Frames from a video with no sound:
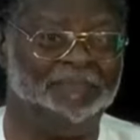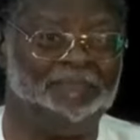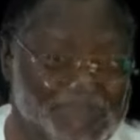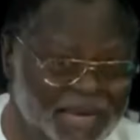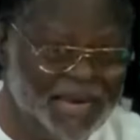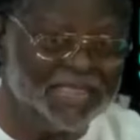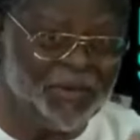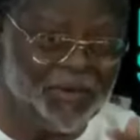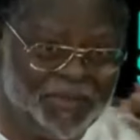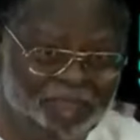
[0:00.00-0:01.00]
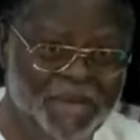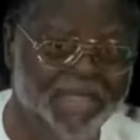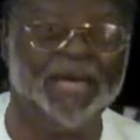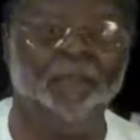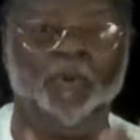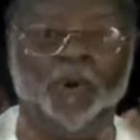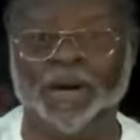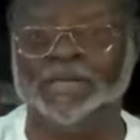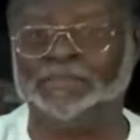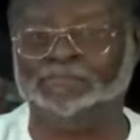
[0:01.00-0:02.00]
leaders of the media
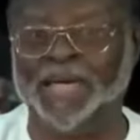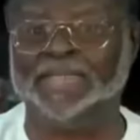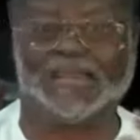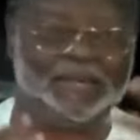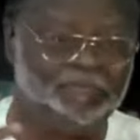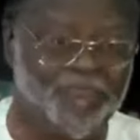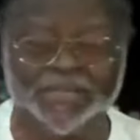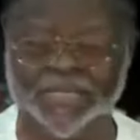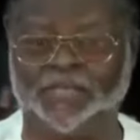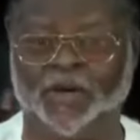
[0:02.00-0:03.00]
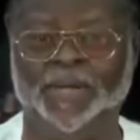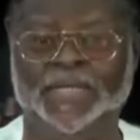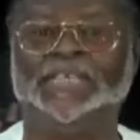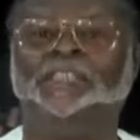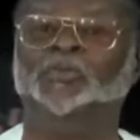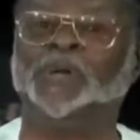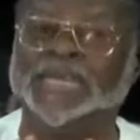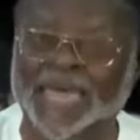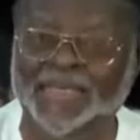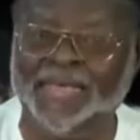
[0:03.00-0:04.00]
world and space and the business community.
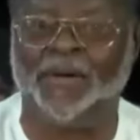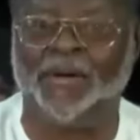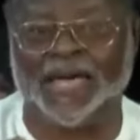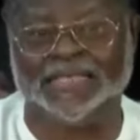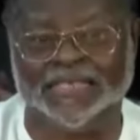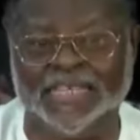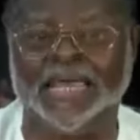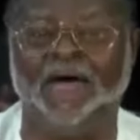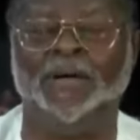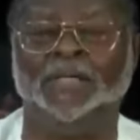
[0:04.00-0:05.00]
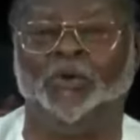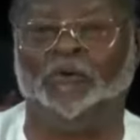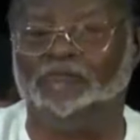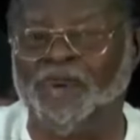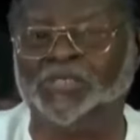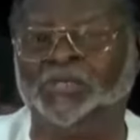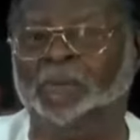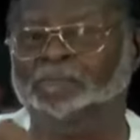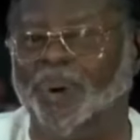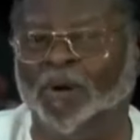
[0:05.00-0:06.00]
Together, you can sit down to
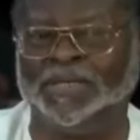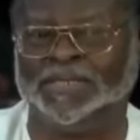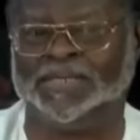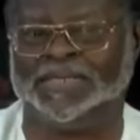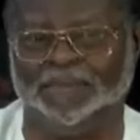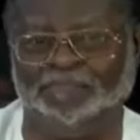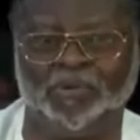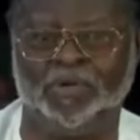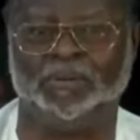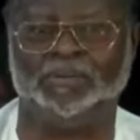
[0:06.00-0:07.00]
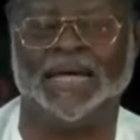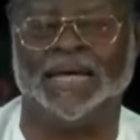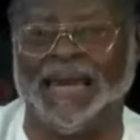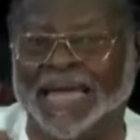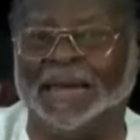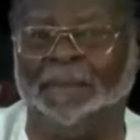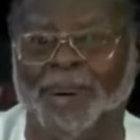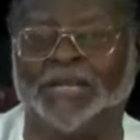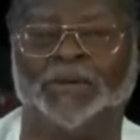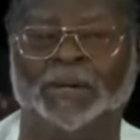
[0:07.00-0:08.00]
fashion policies and programs that can
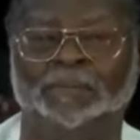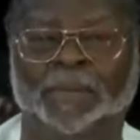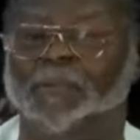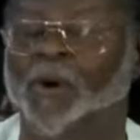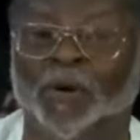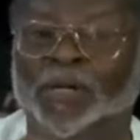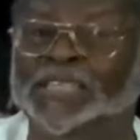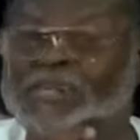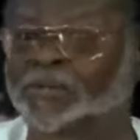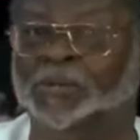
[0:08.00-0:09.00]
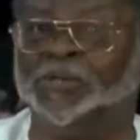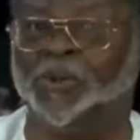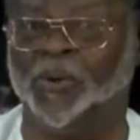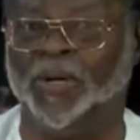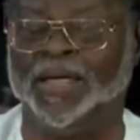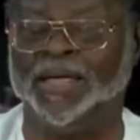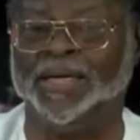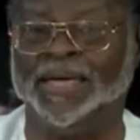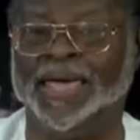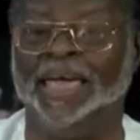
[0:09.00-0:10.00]
impact on the people. Unless you do so,
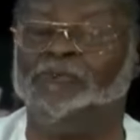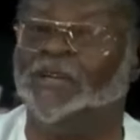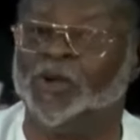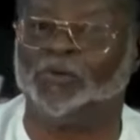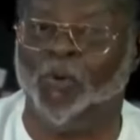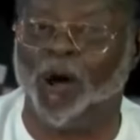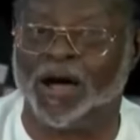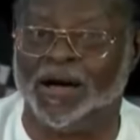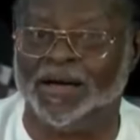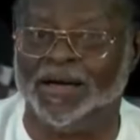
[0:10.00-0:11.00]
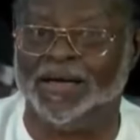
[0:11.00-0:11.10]
it will not work.